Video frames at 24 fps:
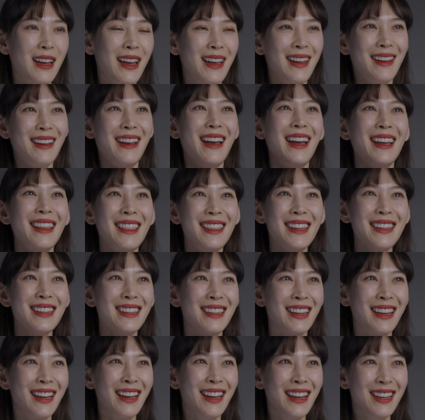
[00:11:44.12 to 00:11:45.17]
I
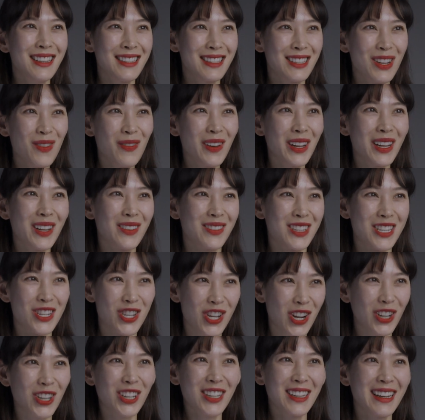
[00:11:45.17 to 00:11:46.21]
think, somewhat of a
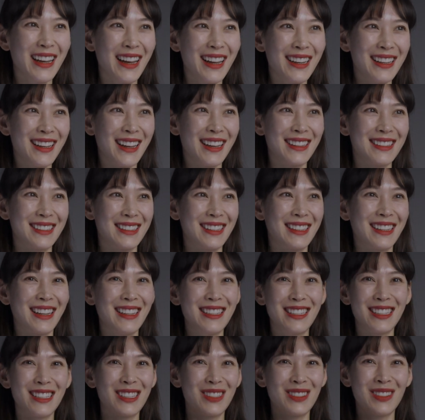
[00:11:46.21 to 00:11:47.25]
juggernaut, as in
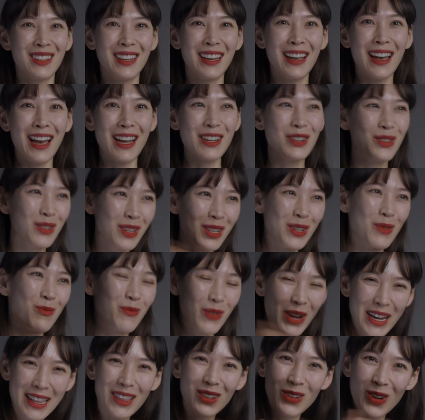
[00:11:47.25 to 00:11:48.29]
I just wanted to
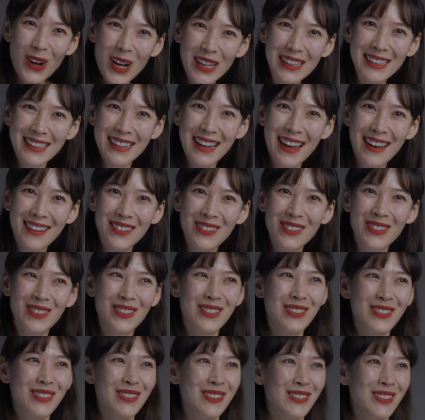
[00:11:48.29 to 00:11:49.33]
break the walls down
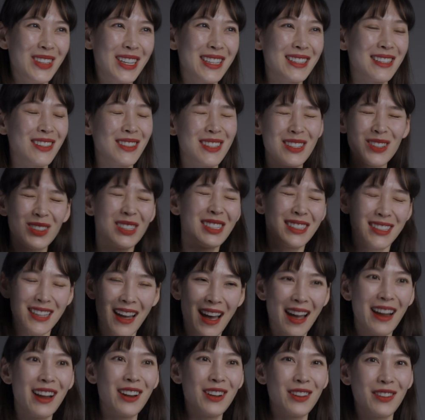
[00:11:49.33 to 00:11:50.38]
because I was so
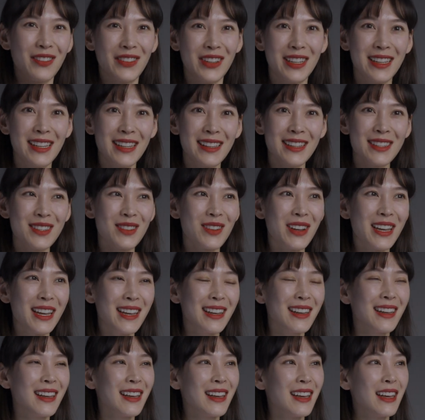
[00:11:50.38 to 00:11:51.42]
tired of feeling this
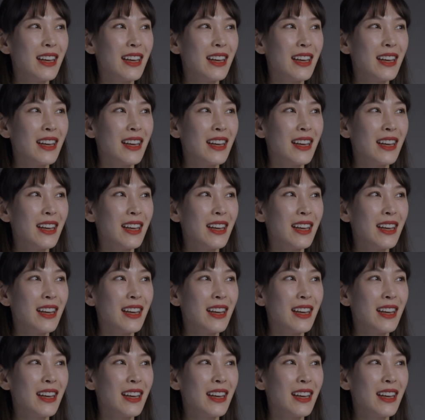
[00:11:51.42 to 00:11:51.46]
way,